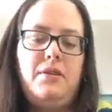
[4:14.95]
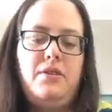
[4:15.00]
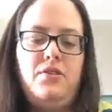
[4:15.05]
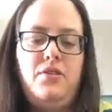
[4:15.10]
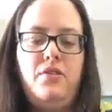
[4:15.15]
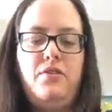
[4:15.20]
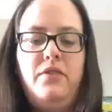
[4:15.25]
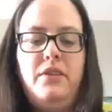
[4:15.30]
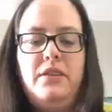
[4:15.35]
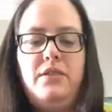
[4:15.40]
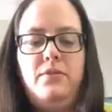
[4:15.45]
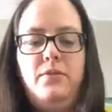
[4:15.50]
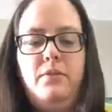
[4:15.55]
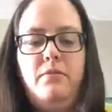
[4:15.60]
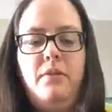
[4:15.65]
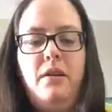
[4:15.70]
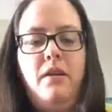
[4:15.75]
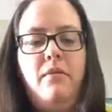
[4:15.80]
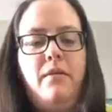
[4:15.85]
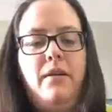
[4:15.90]

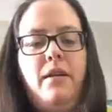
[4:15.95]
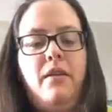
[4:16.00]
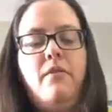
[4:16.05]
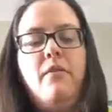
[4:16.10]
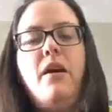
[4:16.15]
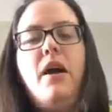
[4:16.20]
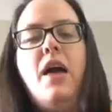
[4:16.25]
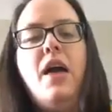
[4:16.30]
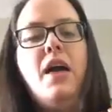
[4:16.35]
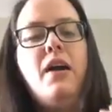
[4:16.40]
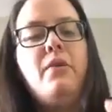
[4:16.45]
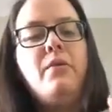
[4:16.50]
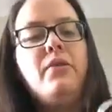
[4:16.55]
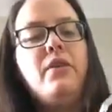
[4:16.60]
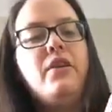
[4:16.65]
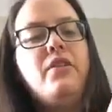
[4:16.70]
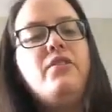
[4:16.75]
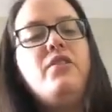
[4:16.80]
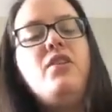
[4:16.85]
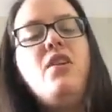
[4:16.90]
There we go.
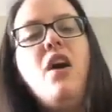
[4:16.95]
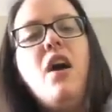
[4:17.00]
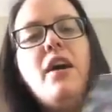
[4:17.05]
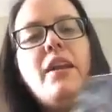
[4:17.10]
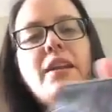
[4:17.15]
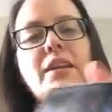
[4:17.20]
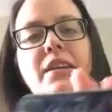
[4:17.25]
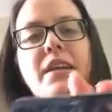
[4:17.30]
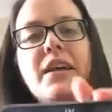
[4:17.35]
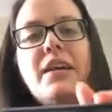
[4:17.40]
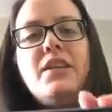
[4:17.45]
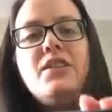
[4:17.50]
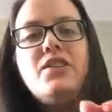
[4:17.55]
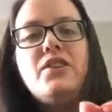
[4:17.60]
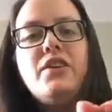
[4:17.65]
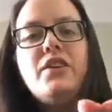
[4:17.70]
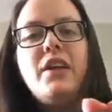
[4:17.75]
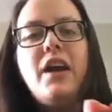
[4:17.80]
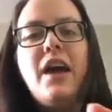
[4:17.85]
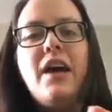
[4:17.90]
They're not
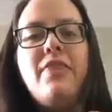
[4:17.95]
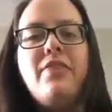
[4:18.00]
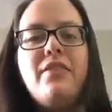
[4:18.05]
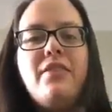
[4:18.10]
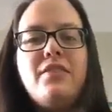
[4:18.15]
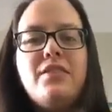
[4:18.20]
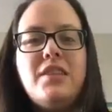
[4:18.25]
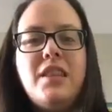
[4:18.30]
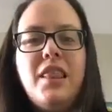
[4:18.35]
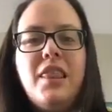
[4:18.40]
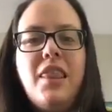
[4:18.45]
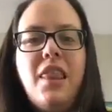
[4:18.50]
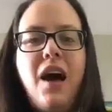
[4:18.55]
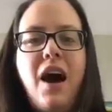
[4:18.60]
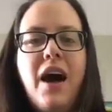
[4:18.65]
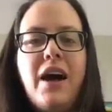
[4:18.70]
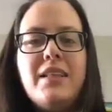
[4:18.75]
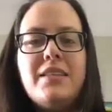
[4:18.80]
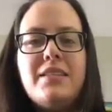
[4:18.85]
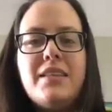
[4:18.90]
endangered, and there's
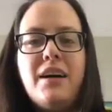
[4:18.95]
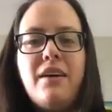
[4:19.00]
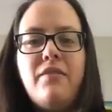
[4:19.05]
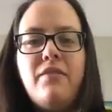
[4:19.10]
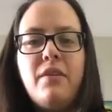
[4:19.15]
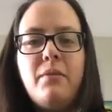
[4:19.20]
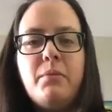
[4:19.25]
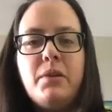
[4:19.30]
lots of them.